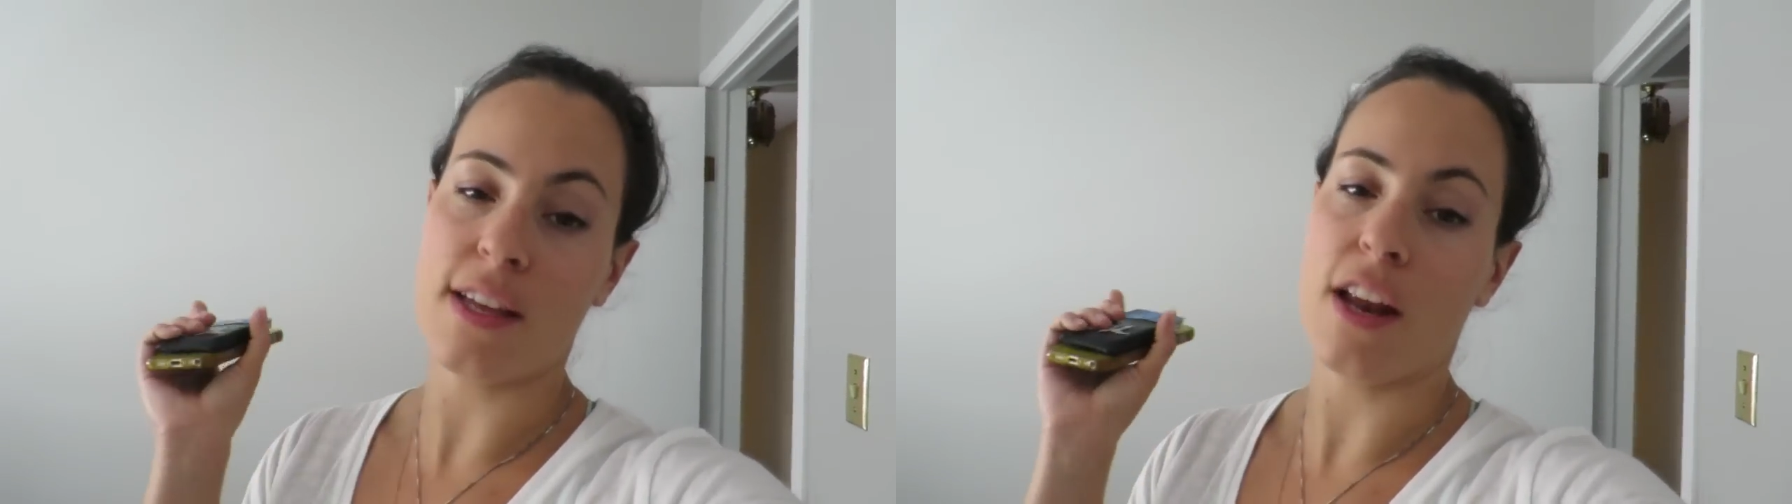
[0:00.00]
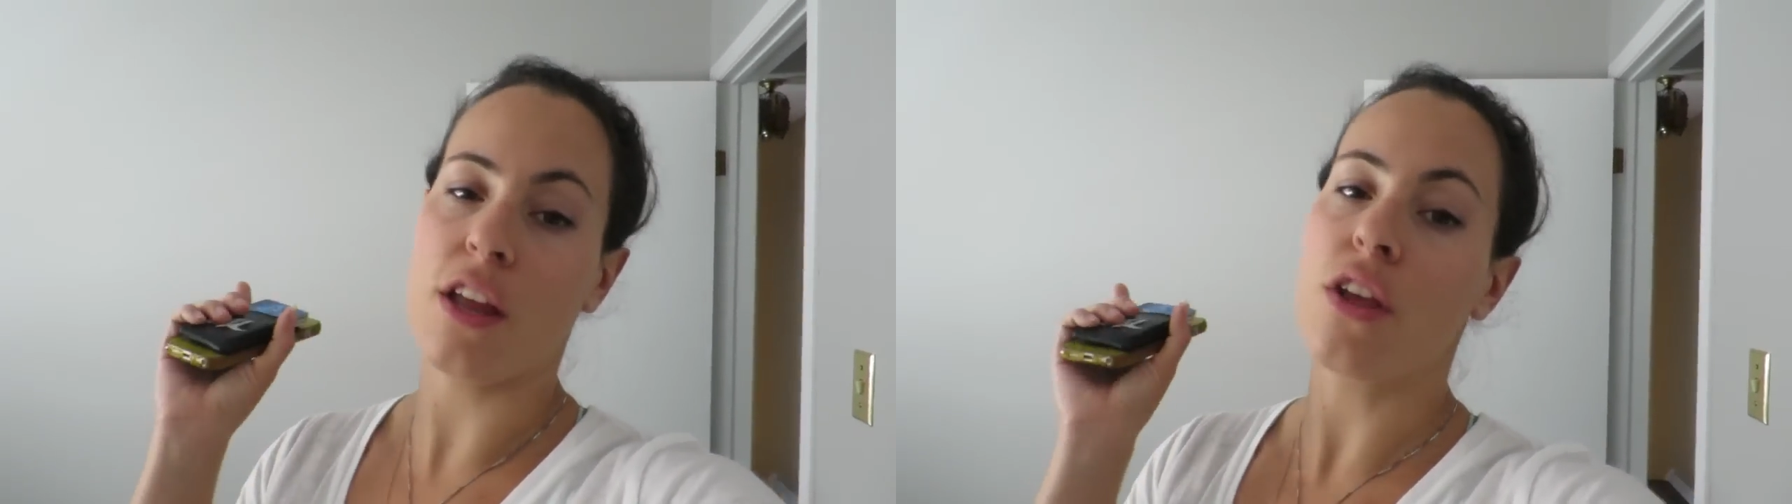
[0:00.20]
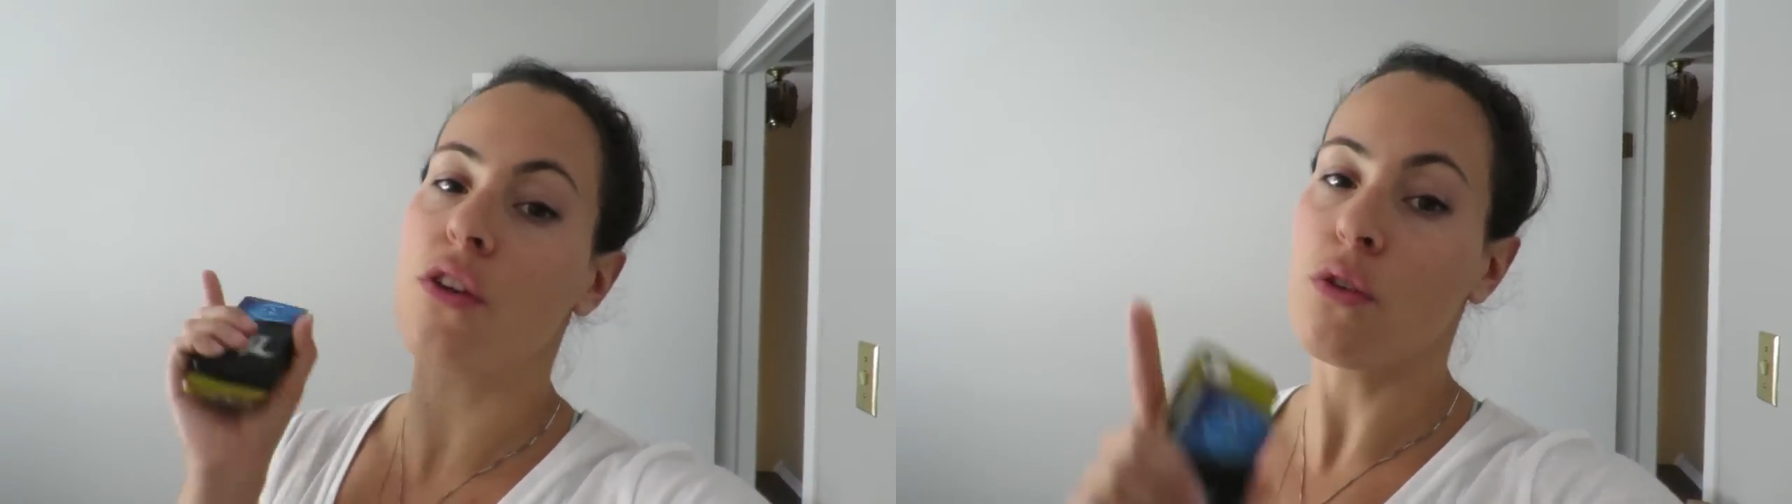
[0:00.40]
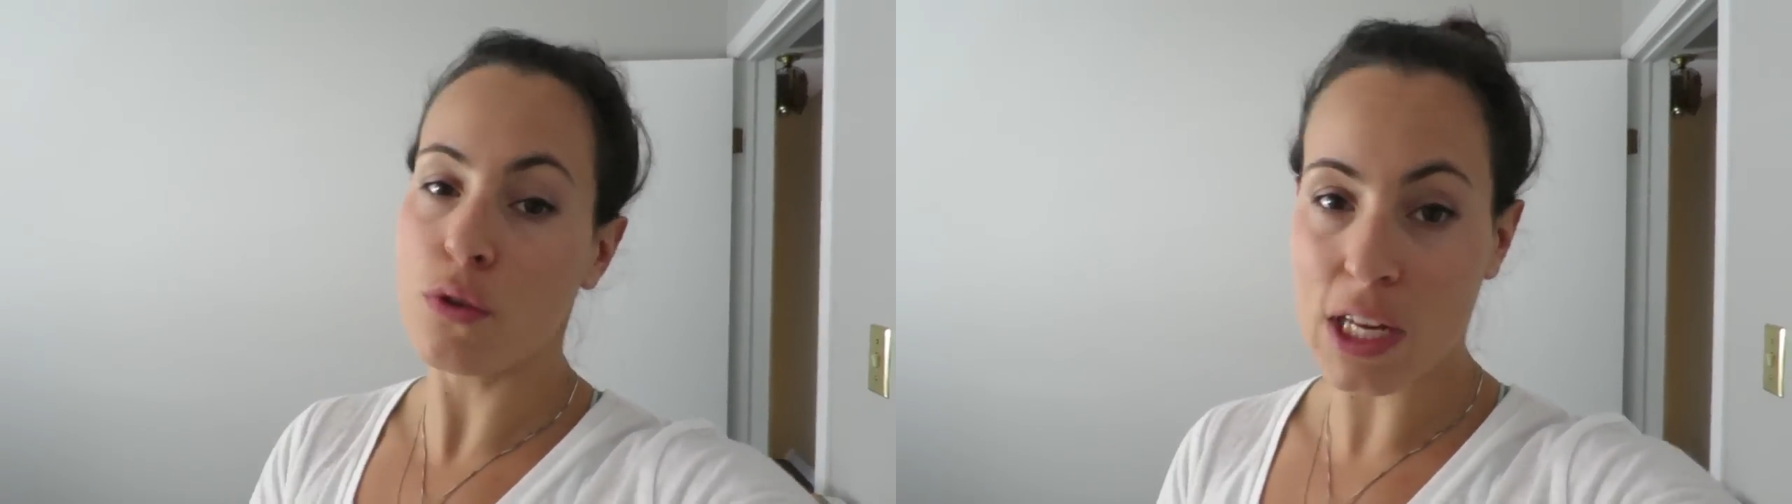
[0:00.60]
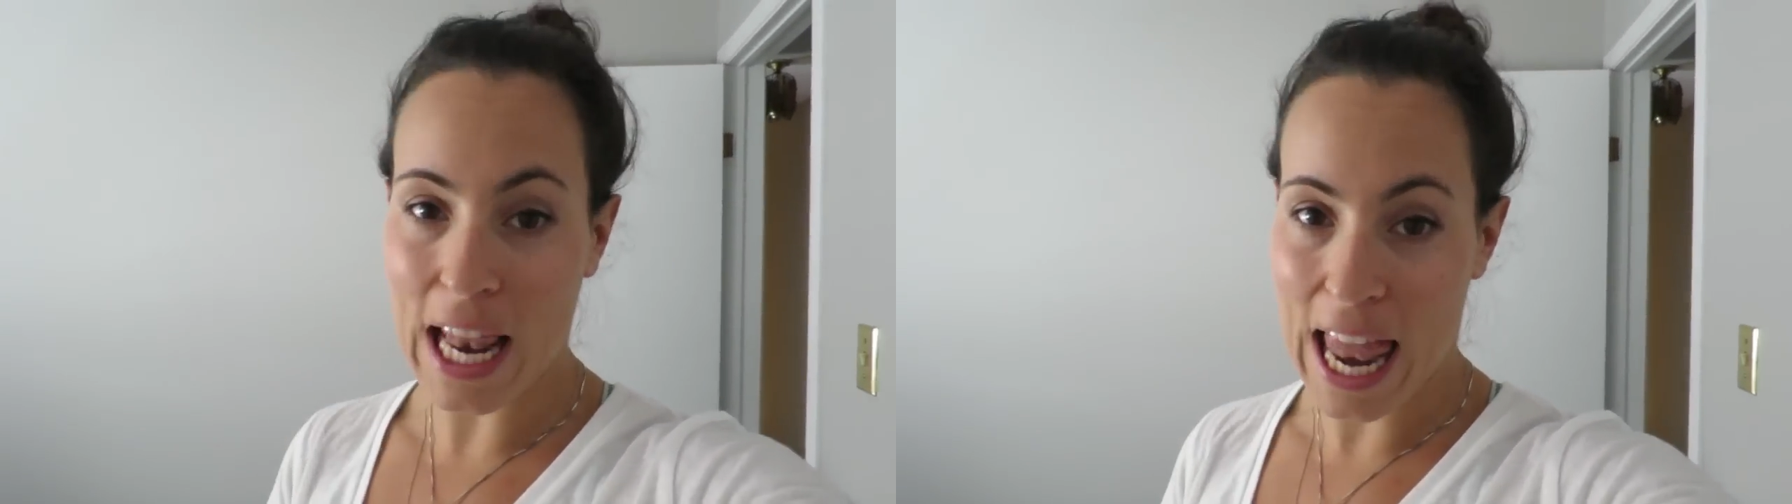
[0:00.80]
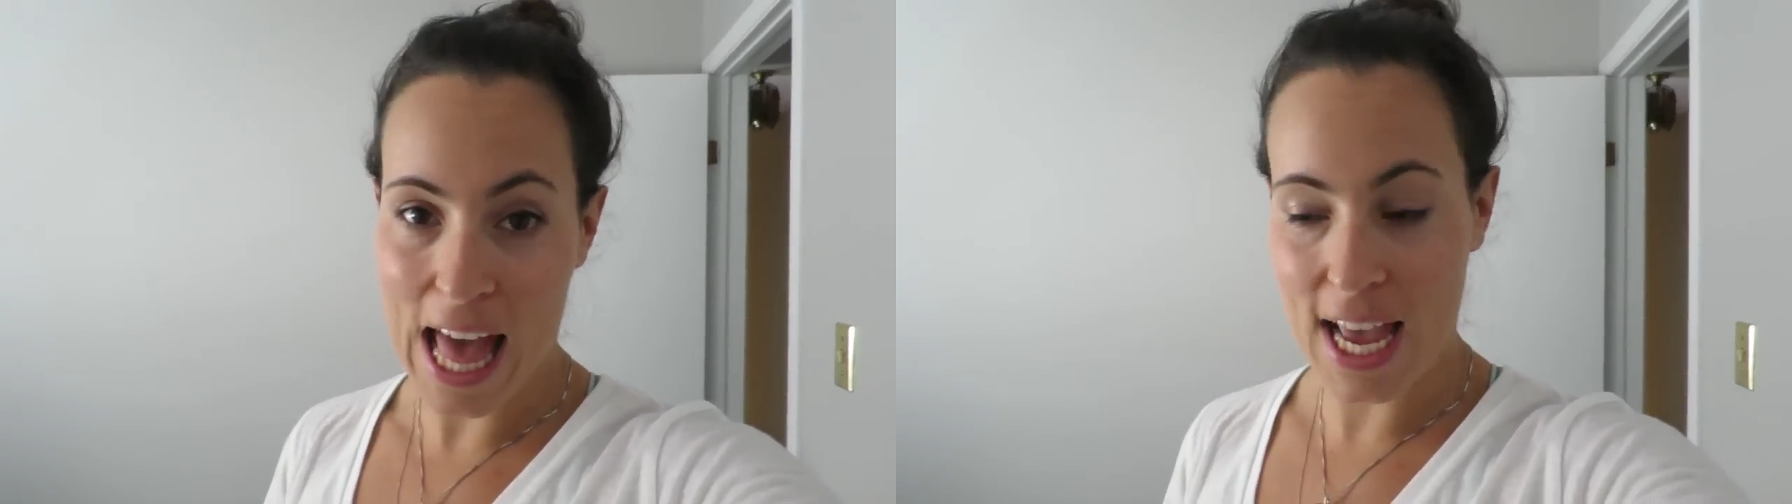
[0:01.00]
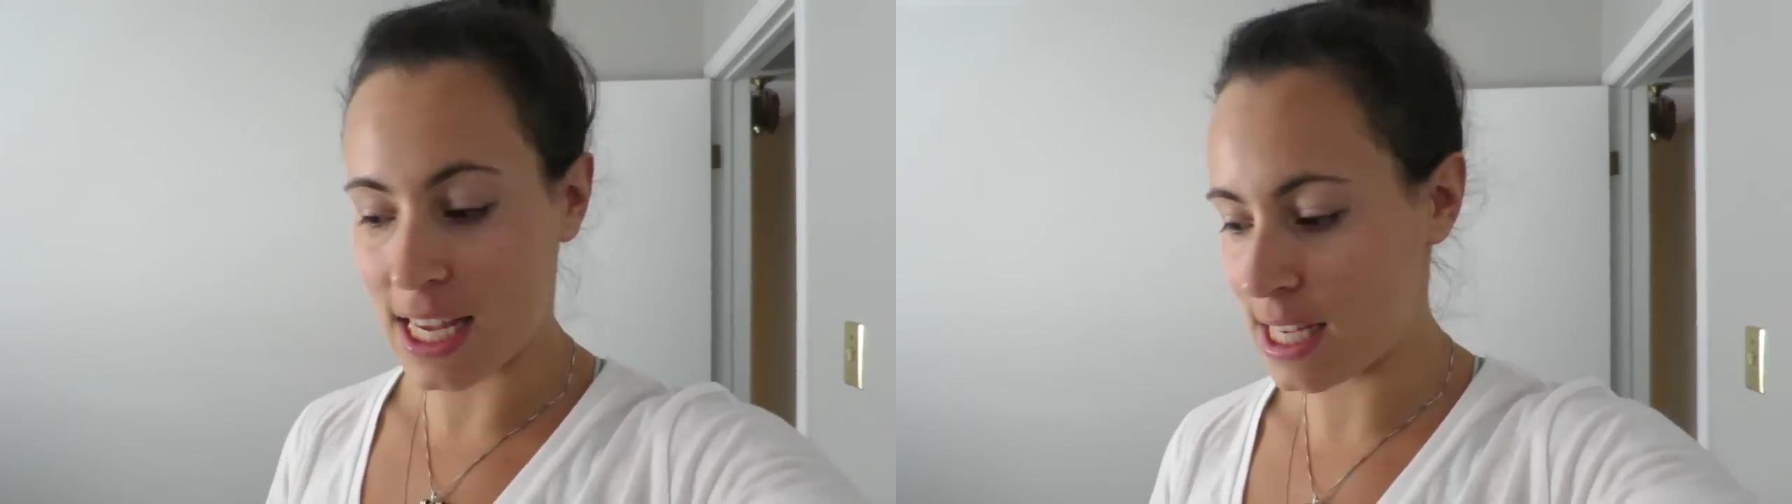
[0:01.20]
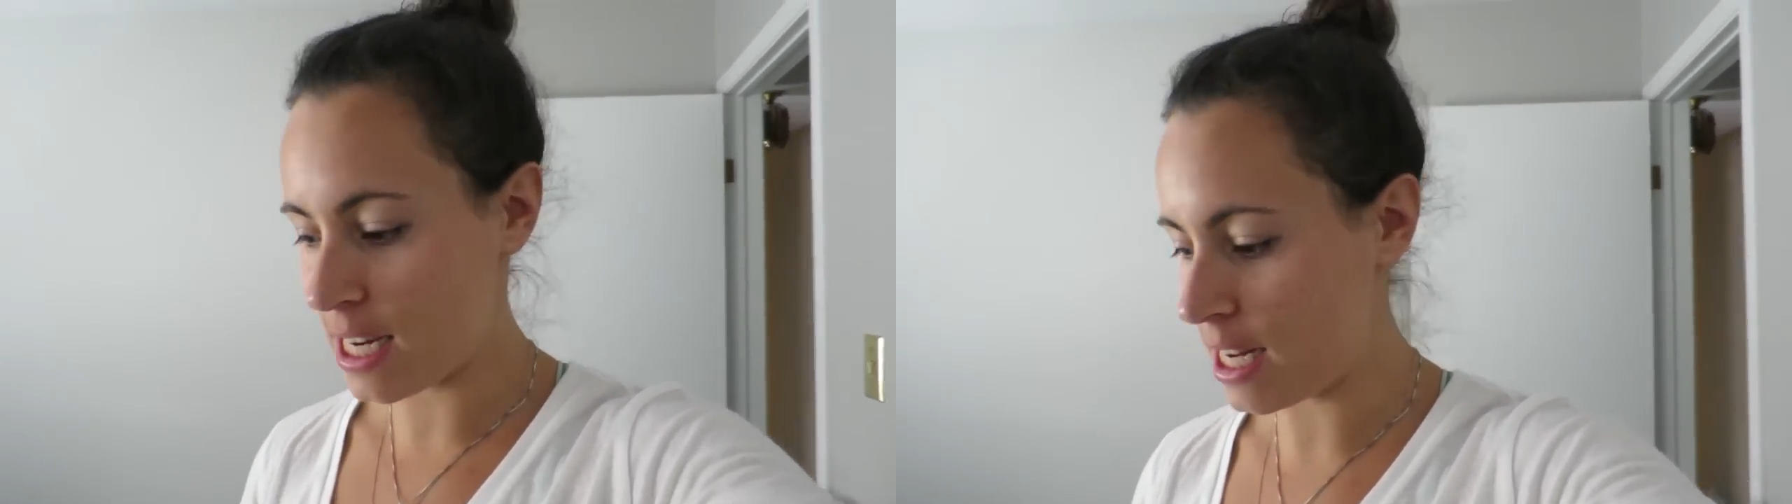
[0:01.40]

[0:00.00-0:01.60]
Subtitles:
is how to utilize